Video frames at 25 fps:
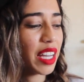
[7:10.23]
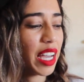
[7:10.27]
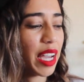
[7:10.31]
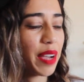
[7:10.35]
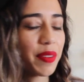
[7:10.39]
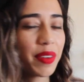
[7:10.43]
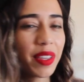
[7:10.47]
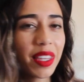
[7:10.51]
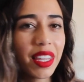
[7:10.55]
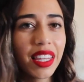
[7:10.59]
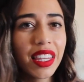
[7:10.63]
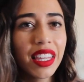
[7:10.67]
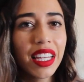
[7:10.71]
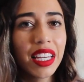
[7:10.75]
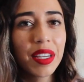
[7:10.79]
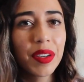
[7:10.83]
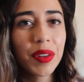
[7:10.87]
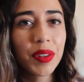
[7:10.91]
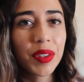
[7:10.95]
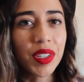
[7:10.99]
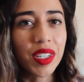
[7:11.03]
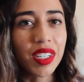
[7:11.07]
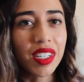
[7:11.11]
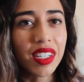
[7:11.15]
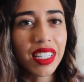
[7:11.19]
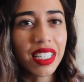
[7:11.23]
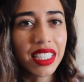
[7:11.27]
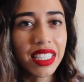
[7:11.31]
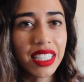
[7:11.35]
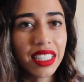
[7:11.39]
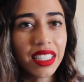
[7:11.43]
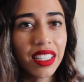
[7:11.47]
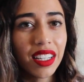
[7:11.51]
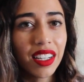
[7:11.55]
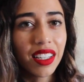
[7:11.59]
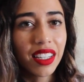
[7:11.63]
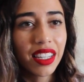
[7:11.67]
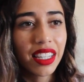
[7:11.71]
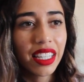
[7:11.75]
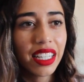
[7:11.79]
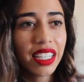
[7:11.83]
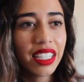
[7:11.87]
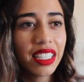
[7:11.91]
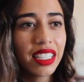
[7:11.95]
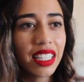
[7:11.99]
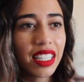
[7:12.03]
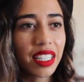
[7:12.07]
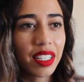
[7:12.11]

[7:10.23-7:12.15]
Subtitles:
everything that you ordered isn't on there,